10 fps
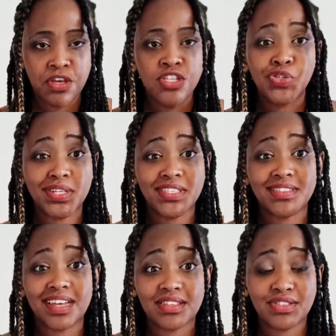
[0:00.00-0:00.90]
So it
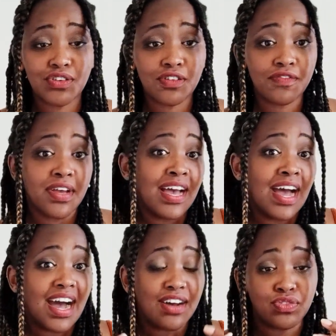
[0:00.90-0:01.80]
starts off
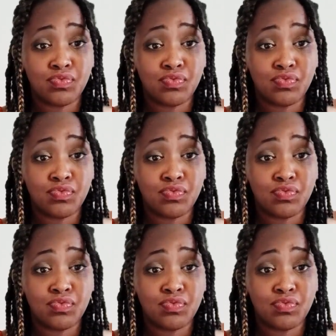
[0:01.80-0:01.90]
as